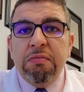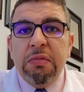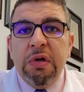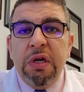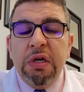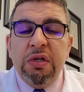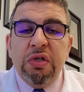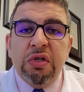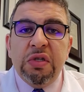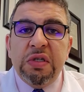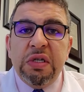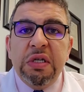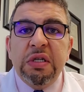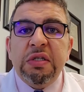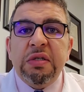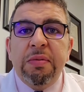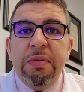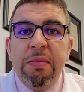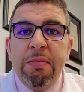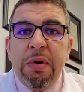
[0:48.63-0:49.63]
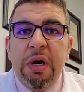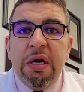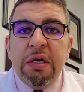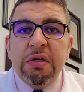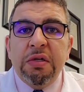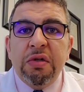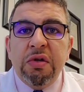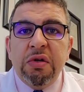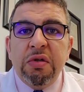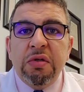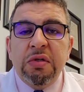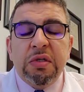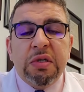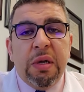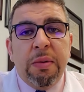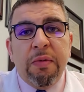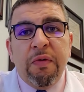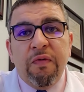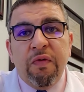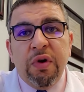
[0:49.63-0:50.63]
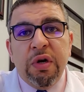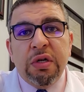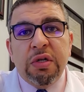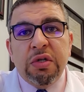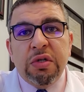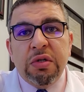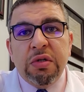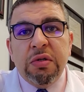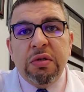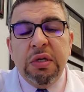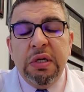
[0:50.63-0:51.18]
and just needs to be monitored, some of which